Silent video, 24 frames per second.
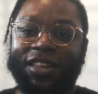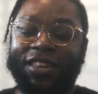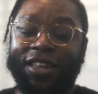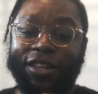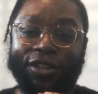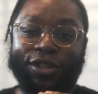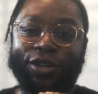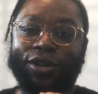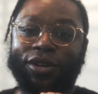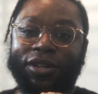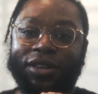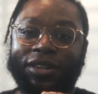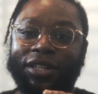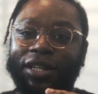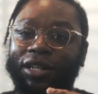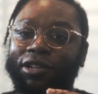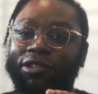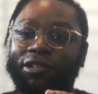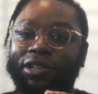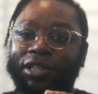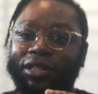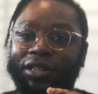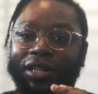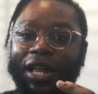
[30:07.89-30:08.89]
It took
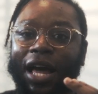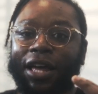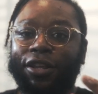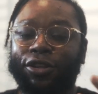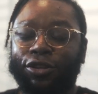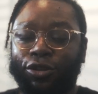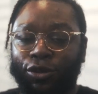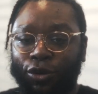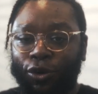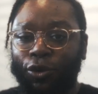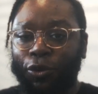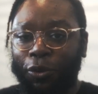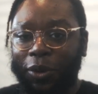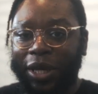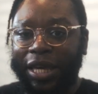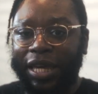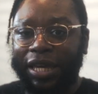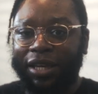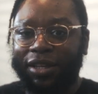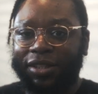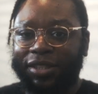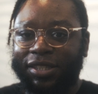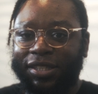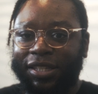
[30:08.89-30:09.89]
literally like two
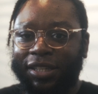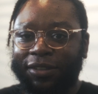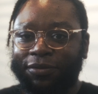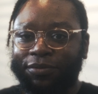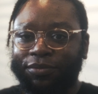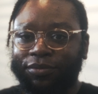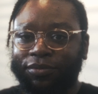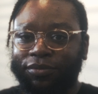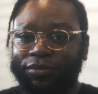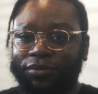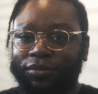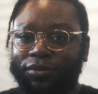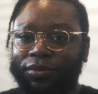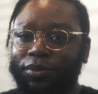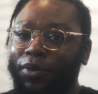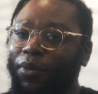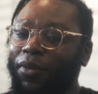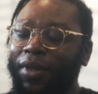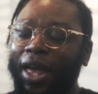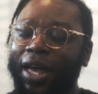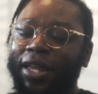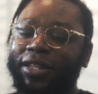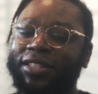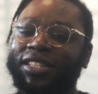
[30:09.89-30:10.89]
weeks
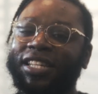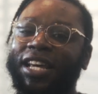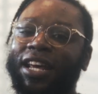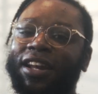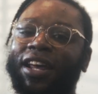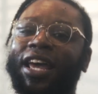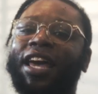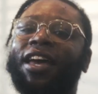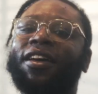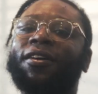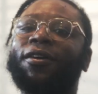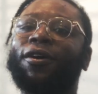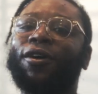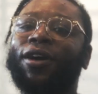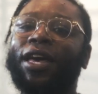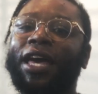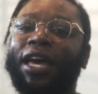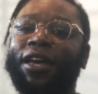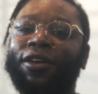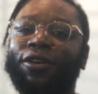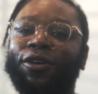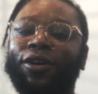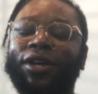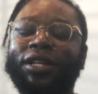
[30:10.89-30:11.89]
and said, hey,
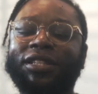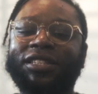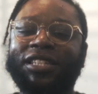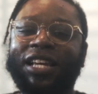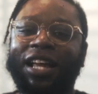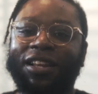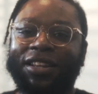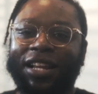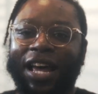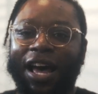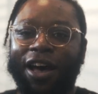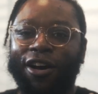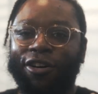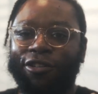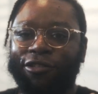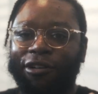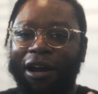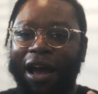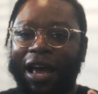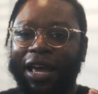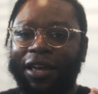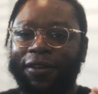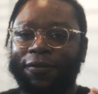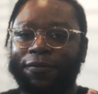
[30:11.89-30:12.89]
okay, you could sell now,
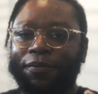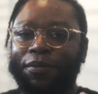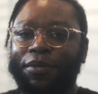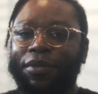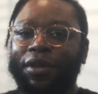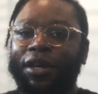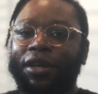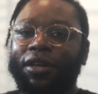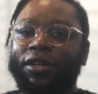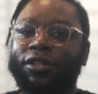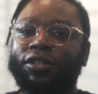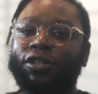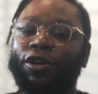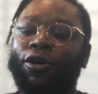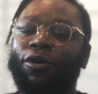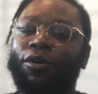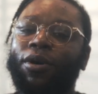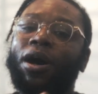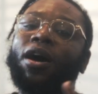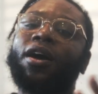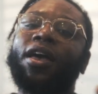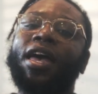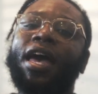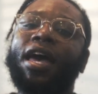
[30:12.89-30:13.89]
right?
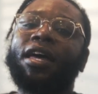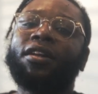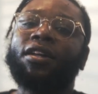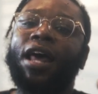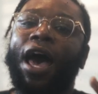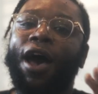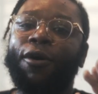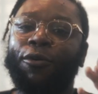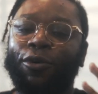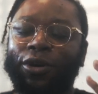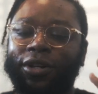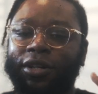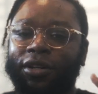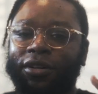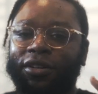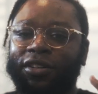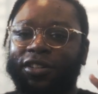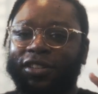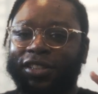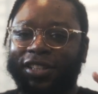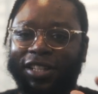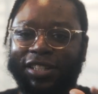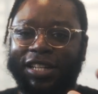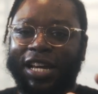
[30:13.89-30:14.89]
So again, I
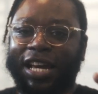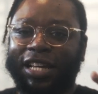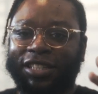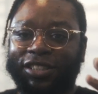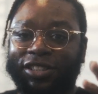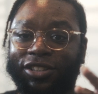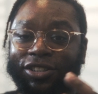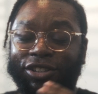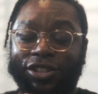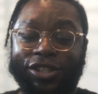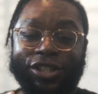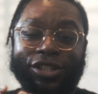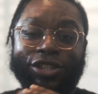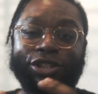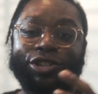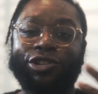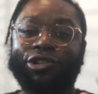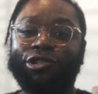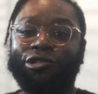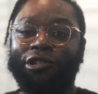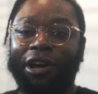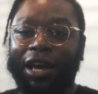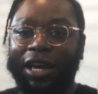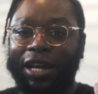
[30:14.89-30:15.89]
wouldn't suggest
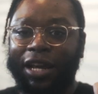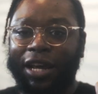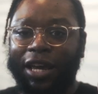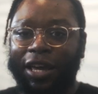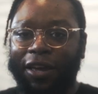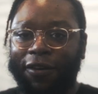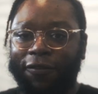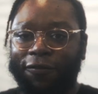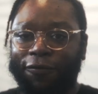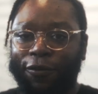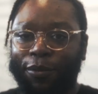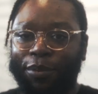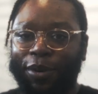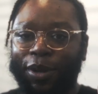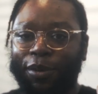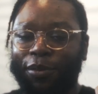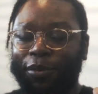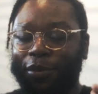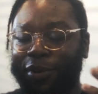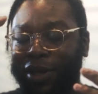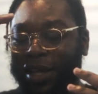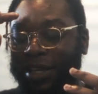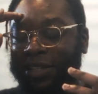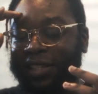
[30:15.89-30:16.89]
just trading for
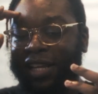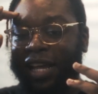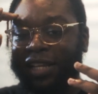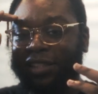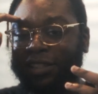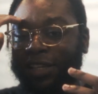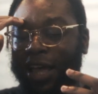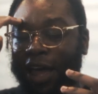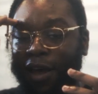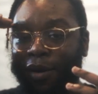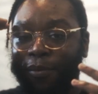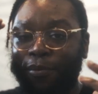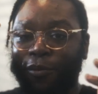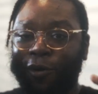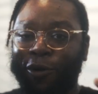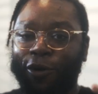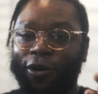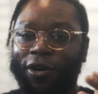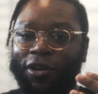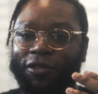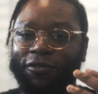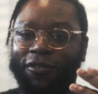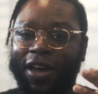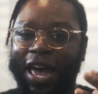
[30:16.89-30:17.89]
people because that's like a
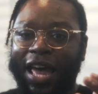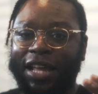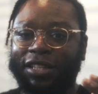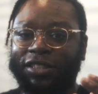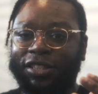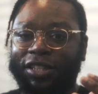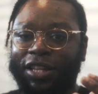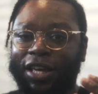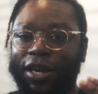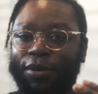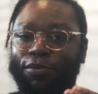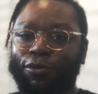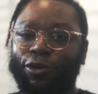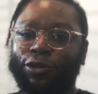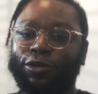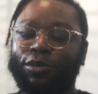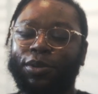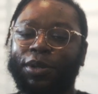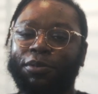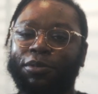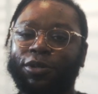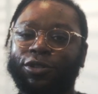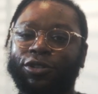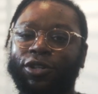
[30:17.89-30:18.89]
more advanced thing.
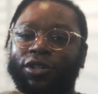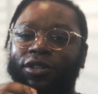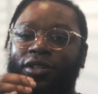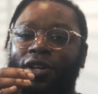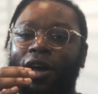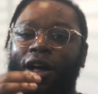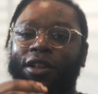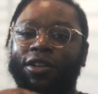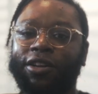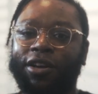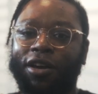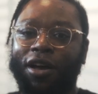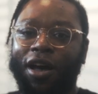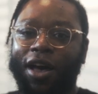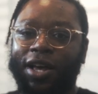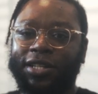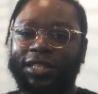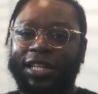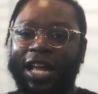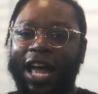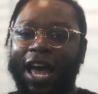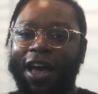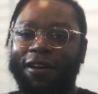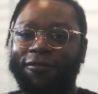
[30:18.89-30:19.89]
Most people should dollar
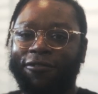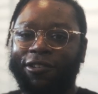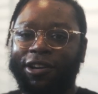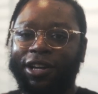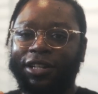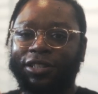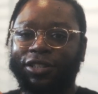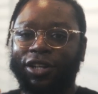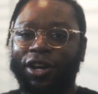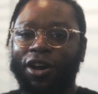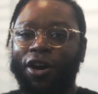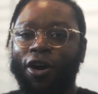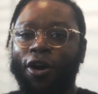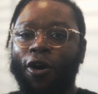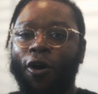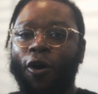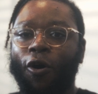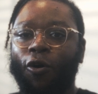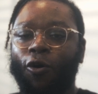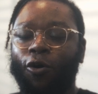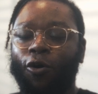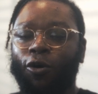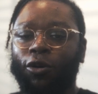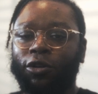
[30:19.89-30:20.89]
cost average
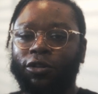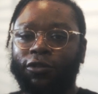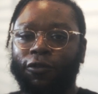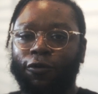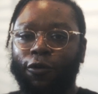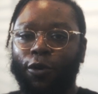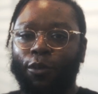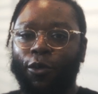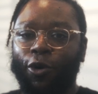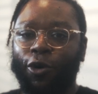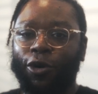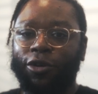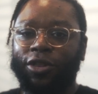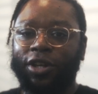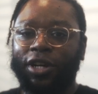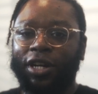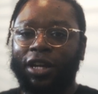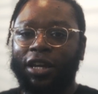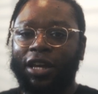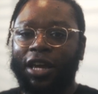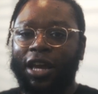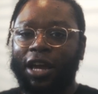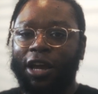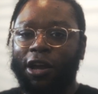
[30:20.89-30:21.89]
hold for more than
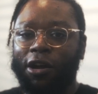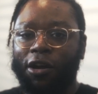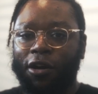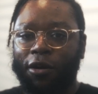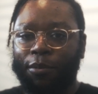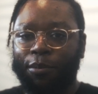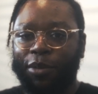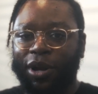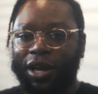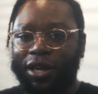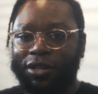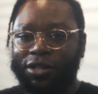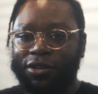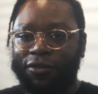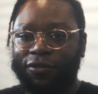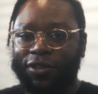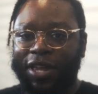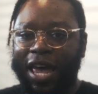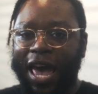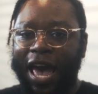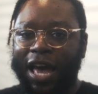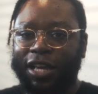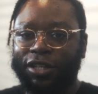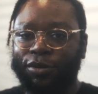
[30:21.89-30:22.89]
a year because of
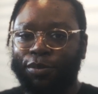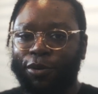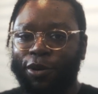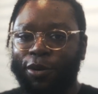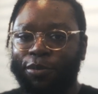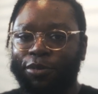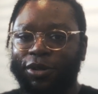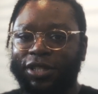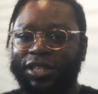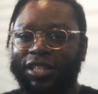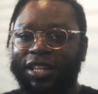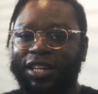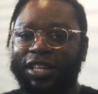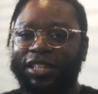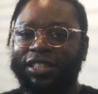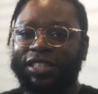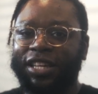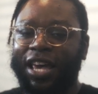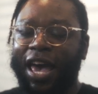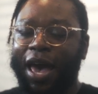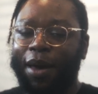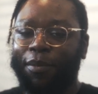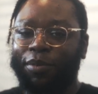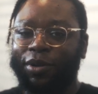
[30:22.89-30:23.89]
tax purposes,
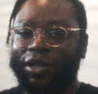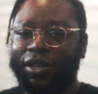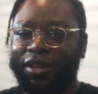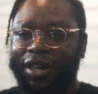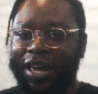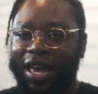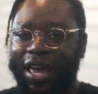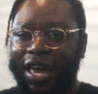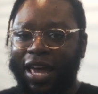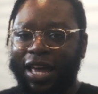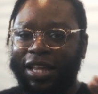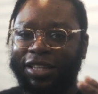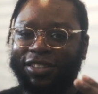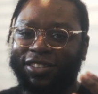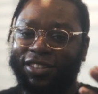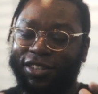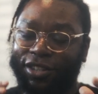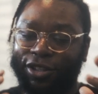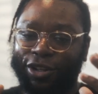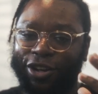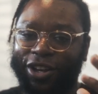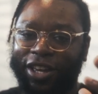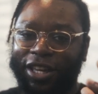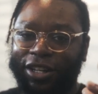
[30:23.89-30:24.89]
capital gains,
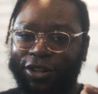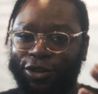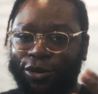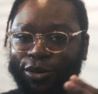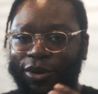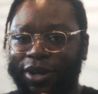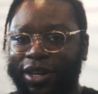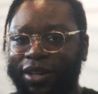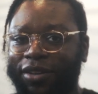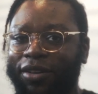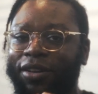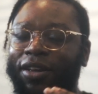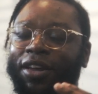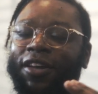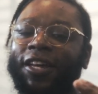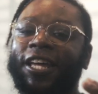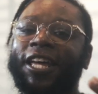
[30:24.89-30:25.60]
look into it.